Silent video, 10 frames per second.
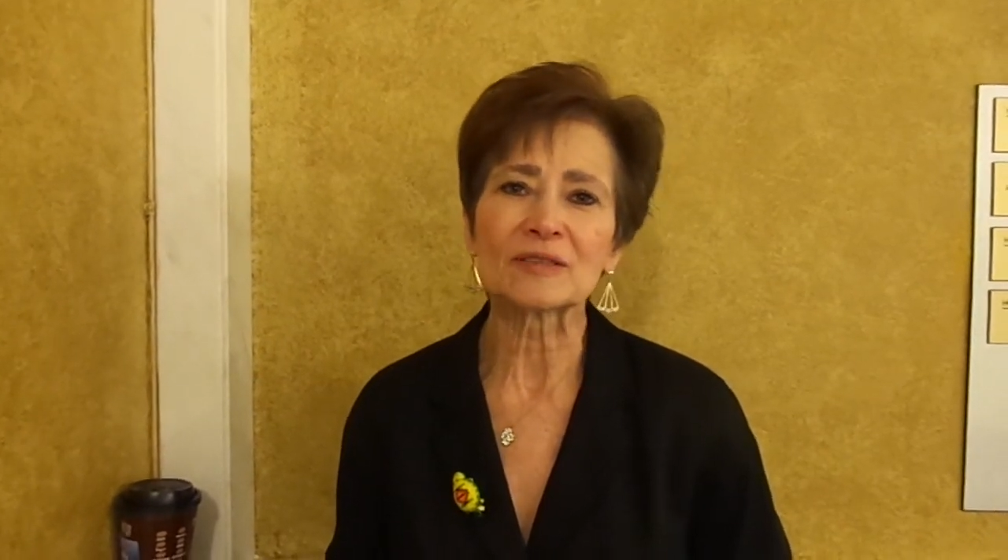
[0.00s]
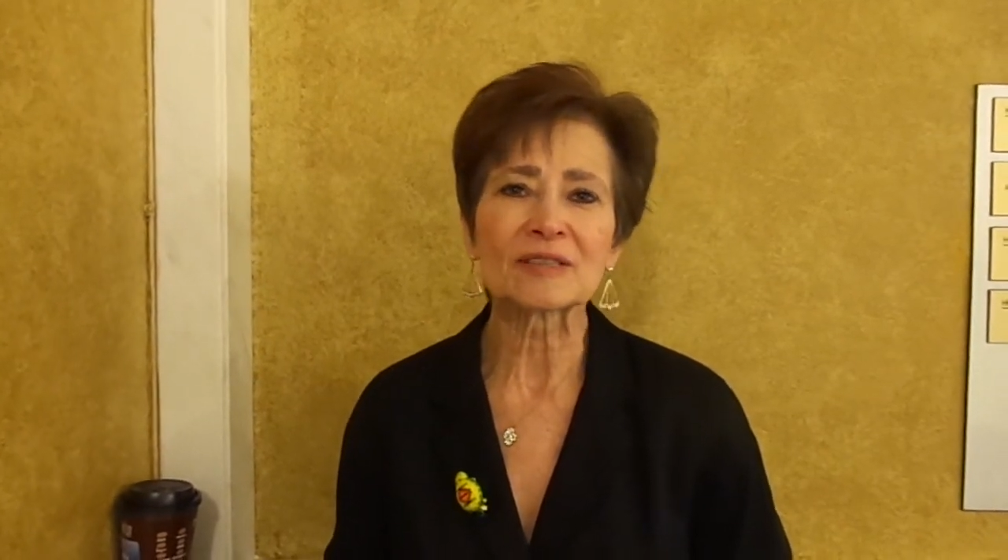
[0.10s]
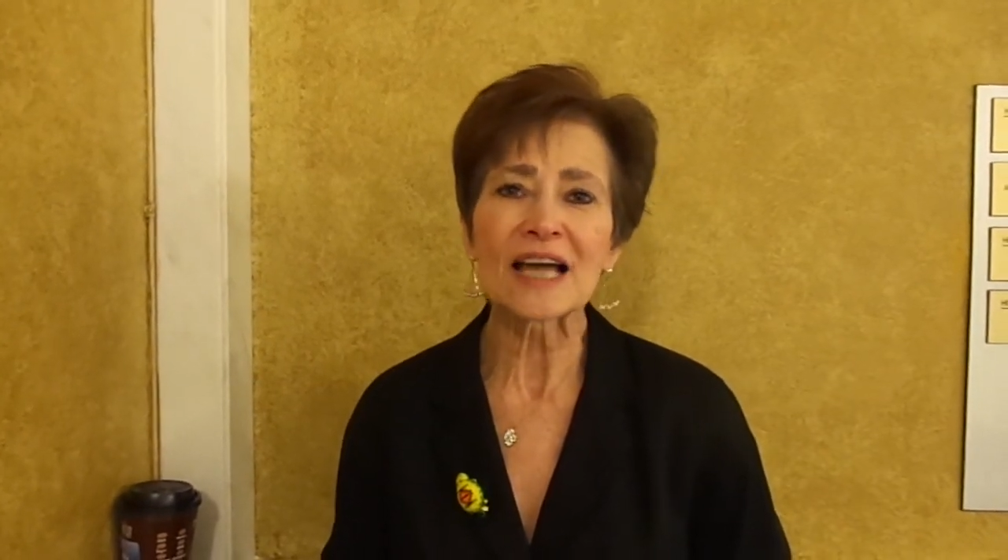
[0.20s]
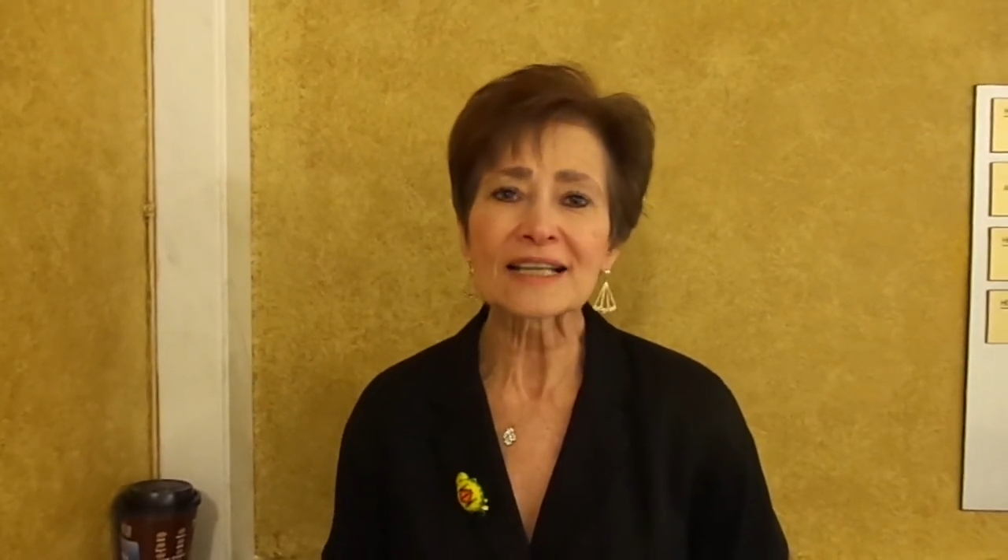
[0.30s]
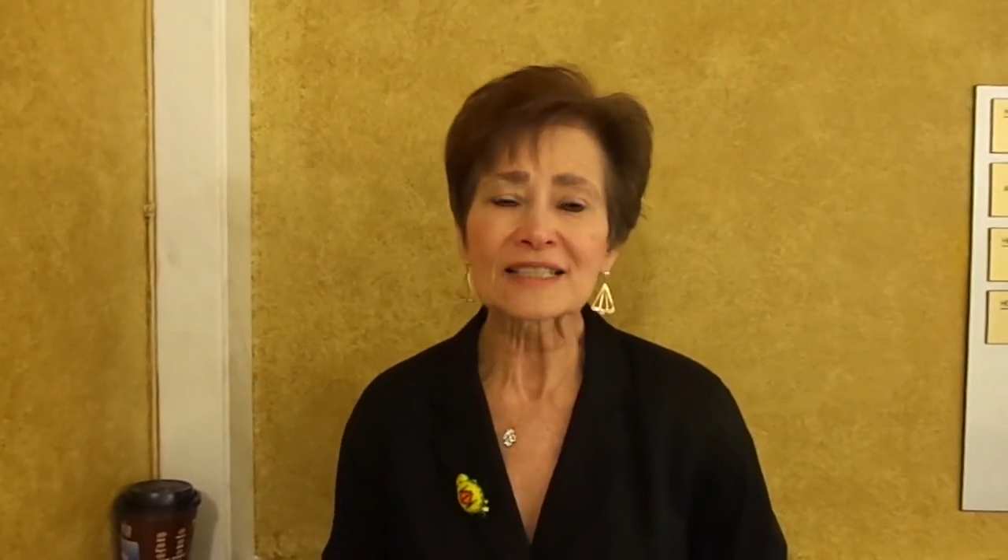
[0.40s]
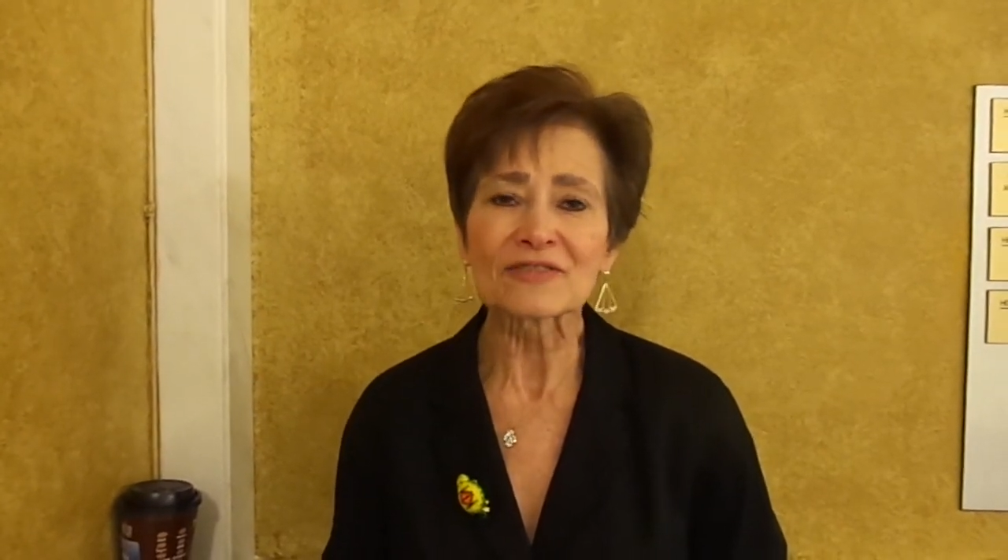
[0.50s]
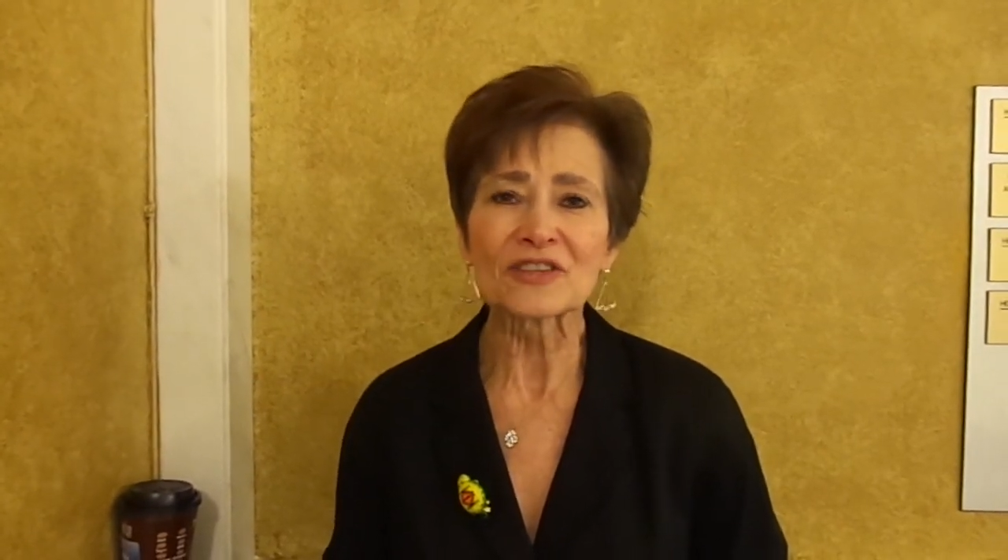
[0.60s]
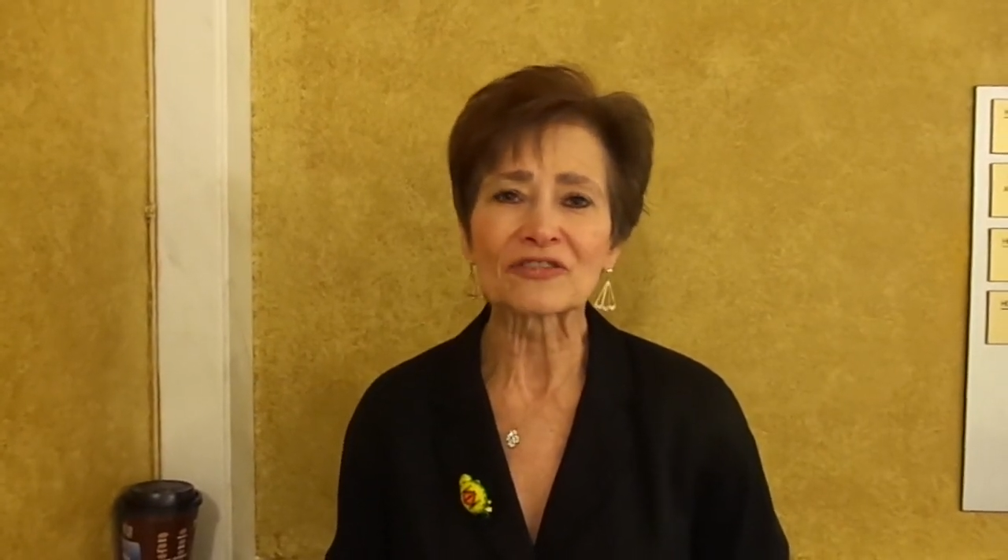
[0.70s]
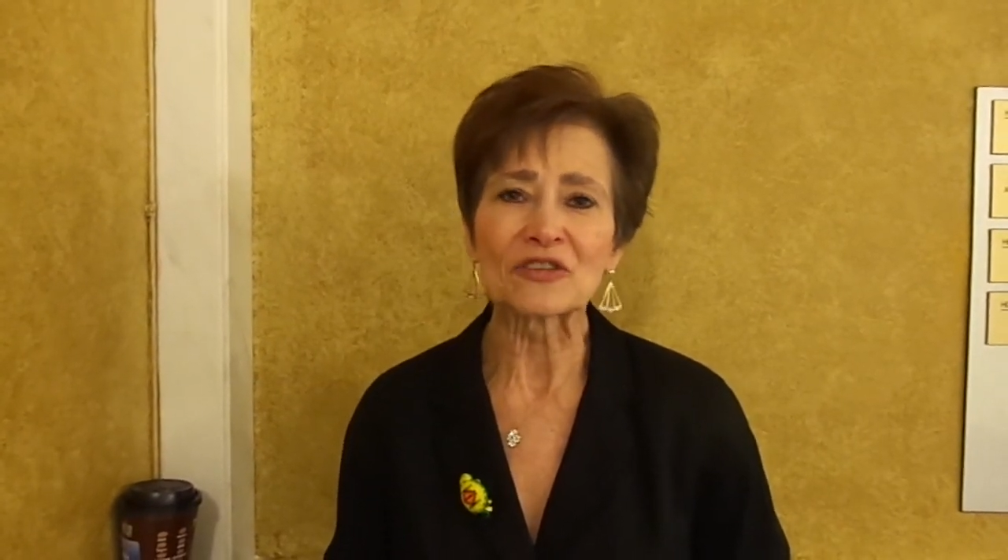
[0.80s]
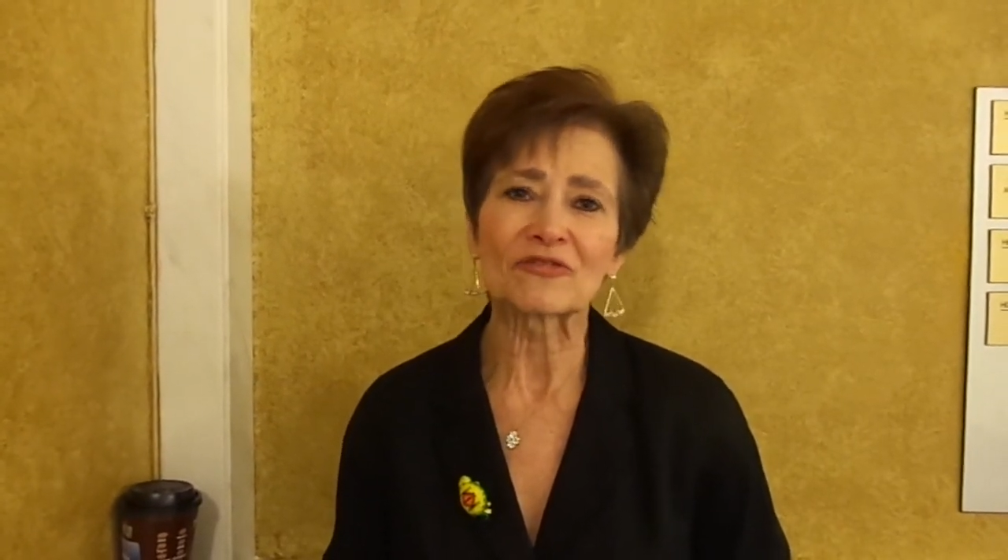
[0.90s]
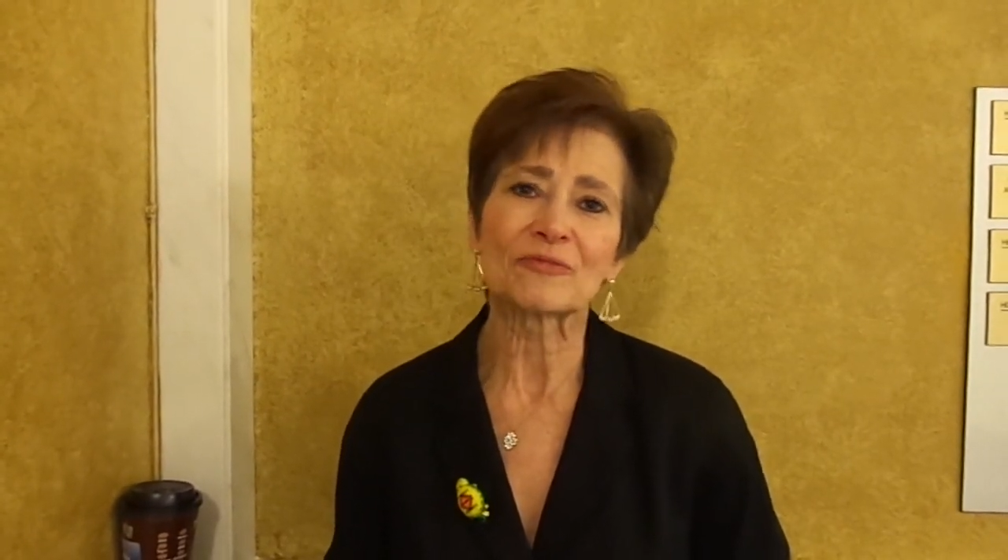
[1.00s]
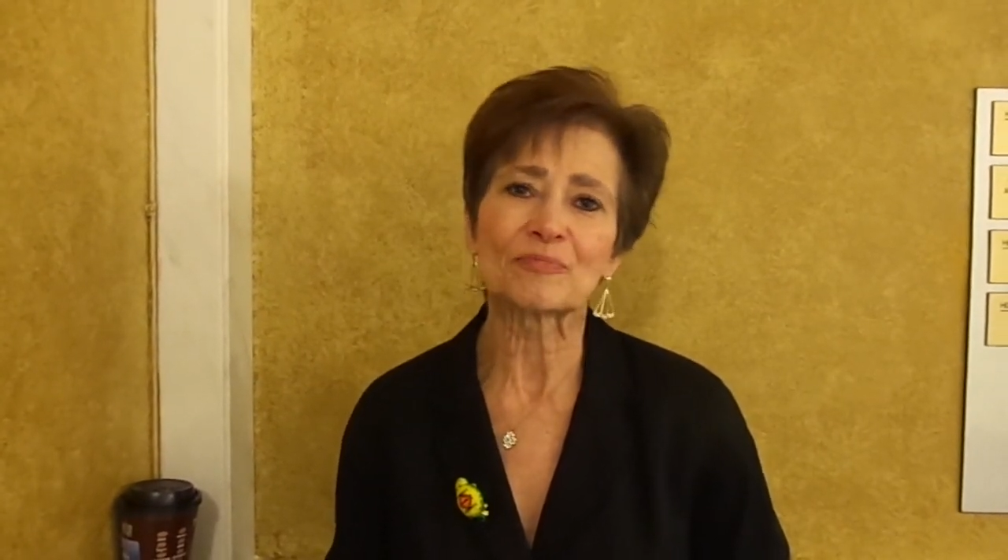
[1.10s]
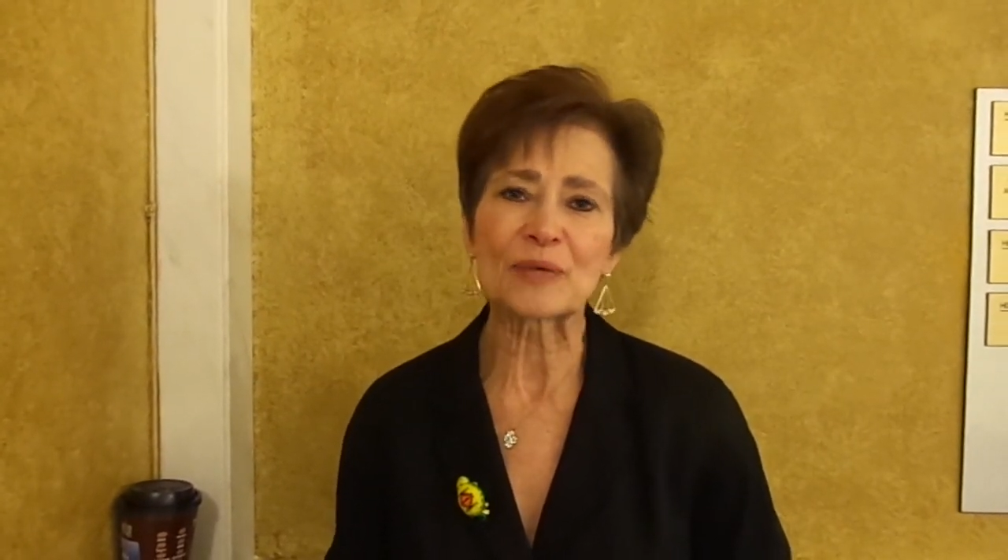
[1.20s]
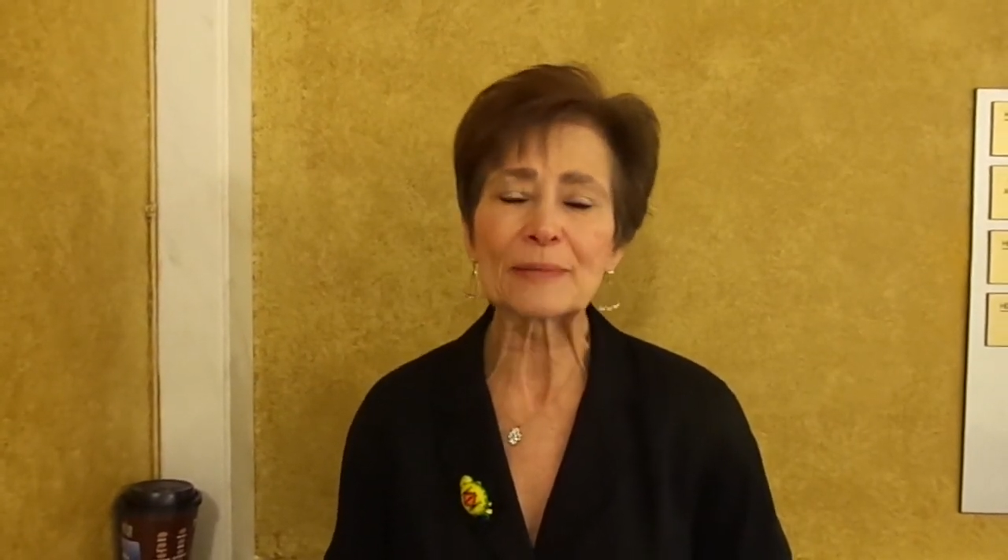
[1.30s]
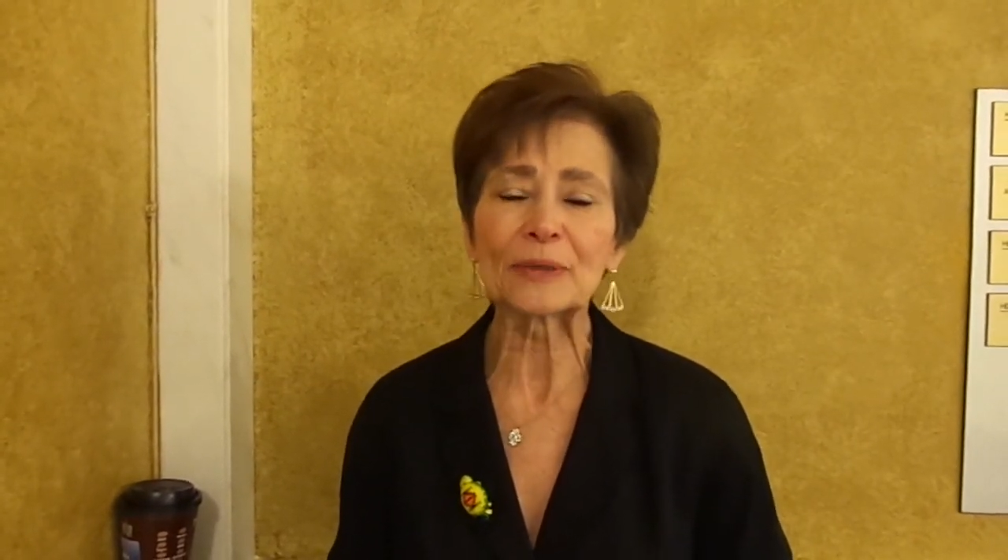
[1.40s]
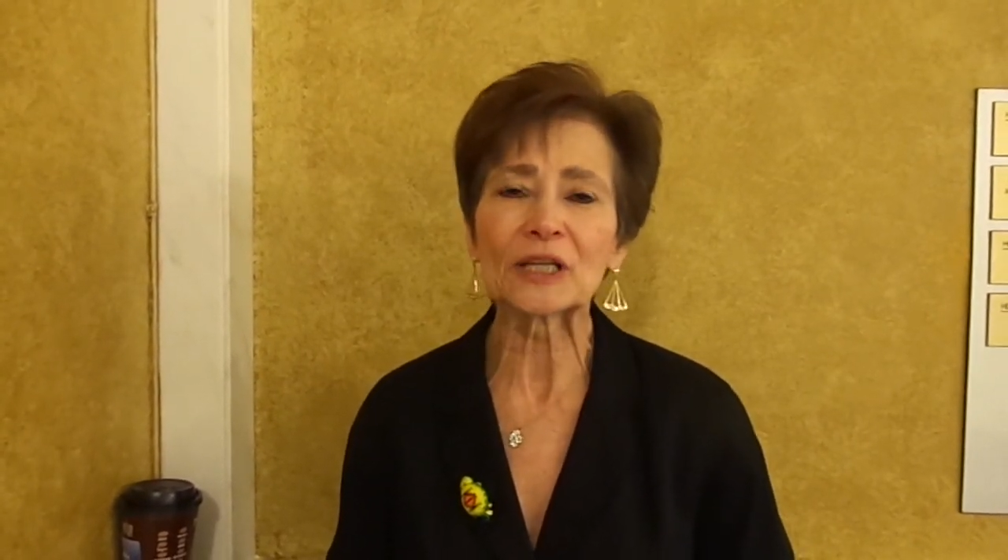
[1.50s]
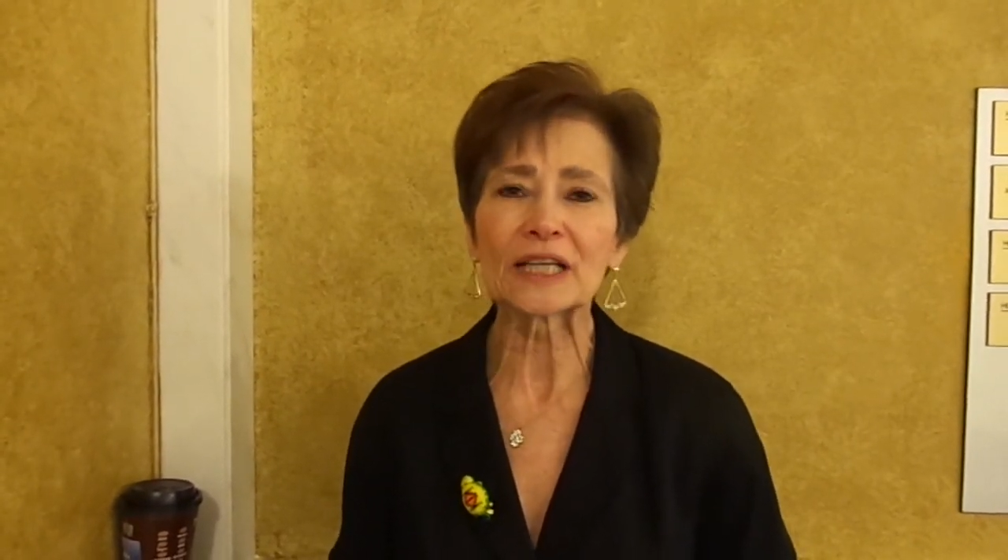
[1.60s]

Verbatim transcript: lots of different people